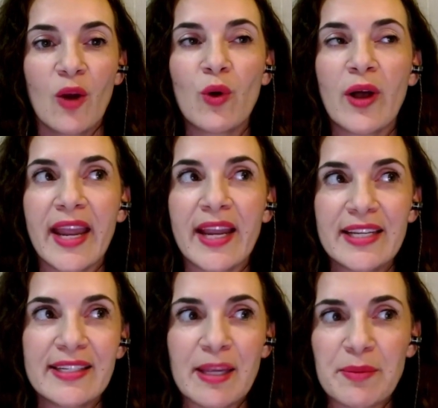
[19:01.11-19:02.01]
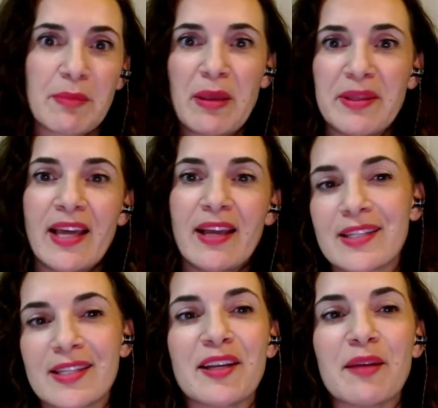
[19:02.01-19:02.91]
Well, any tips, and maybe that is
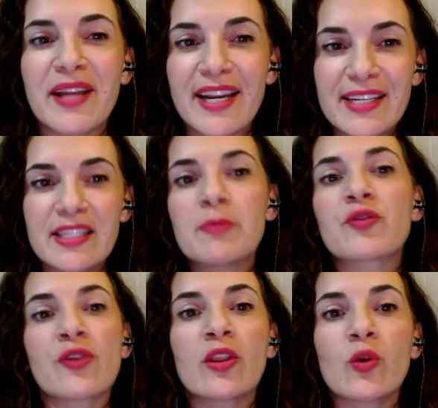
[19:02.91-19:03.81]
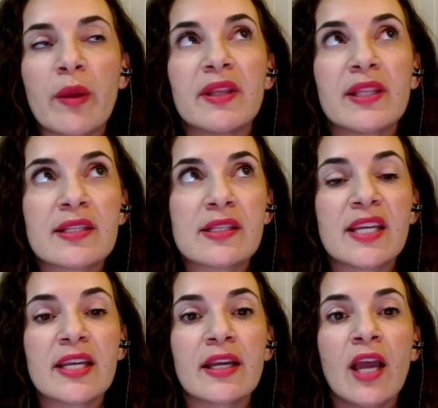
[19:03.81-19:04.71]
the tip, but any tips for other women
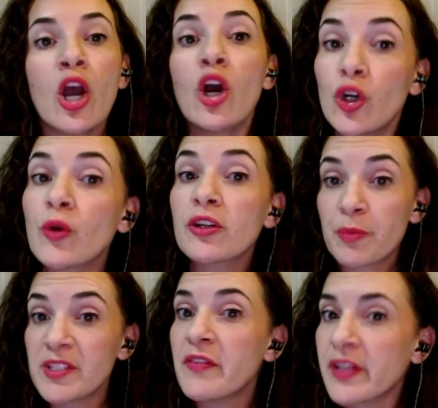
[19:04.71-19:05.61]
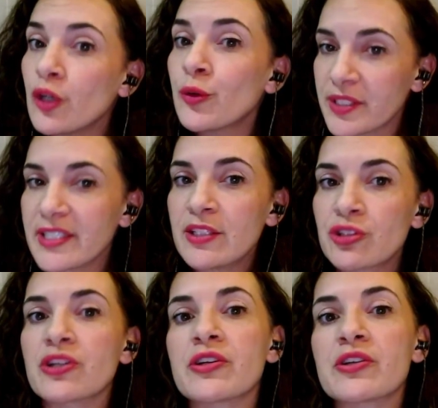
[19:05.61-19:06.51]
listening who are
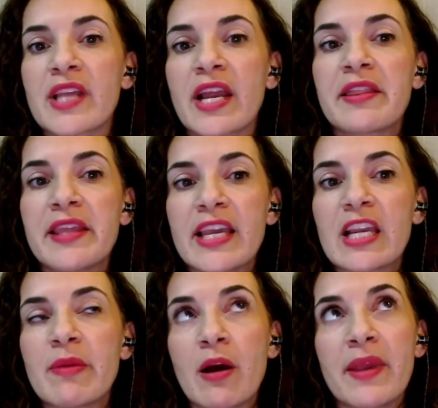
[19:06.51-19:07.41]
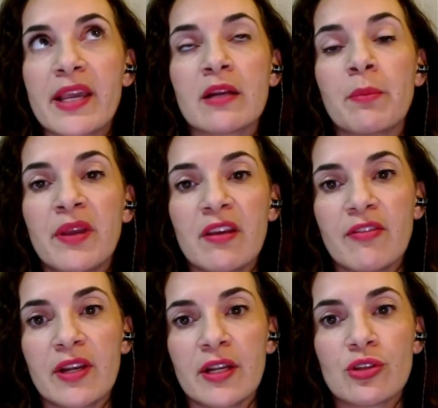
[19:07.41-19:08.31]
teachers and thinking about making a
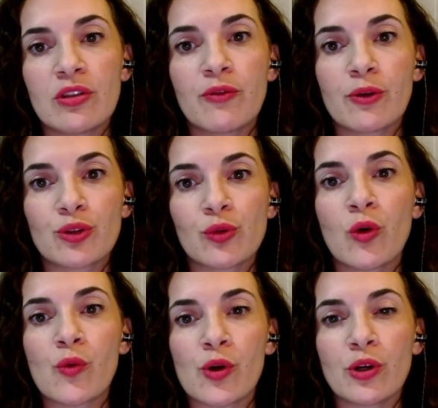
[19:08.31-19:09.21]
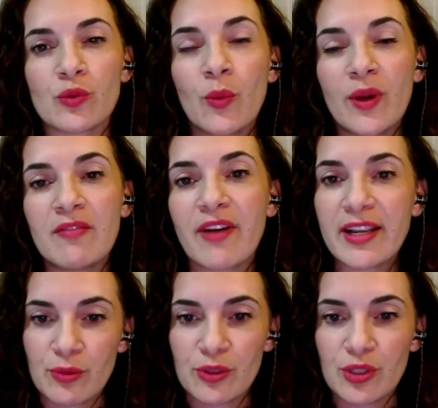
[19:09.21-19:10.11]
pivot into the virtual world? What
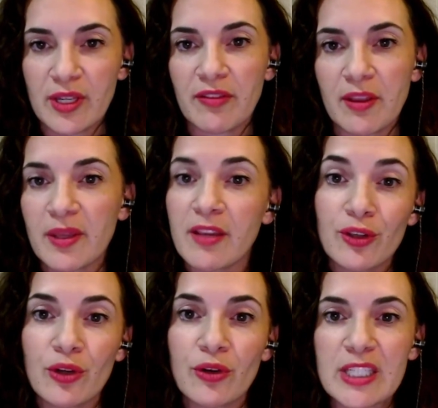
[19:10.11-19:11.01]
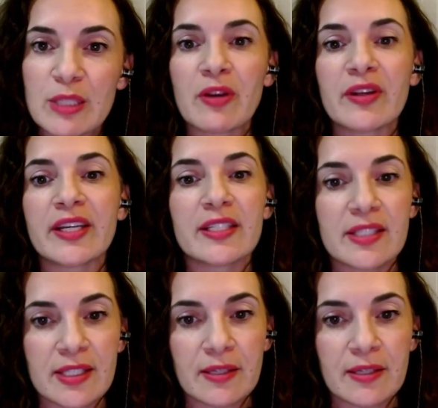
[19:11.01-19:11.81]
advice would you give them, given your experience?